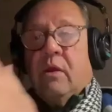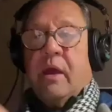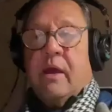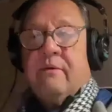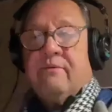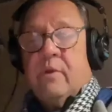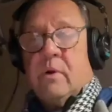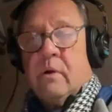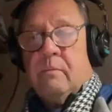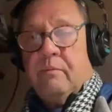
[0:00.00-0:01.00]
you have
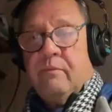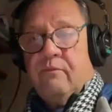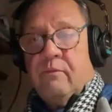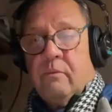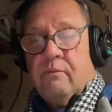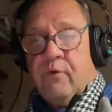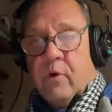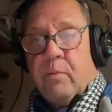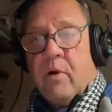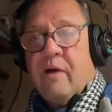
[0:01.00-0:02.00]
your
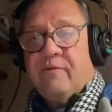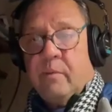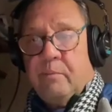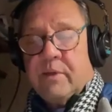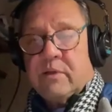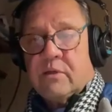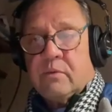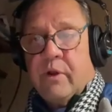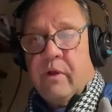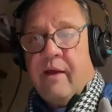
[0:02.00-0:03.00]
for-profit
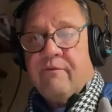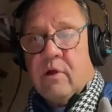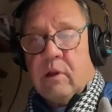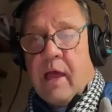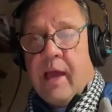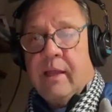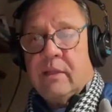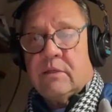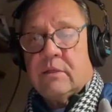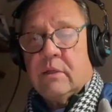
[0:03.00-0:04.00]
business where you have
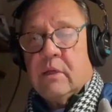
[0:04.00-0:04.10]
clients.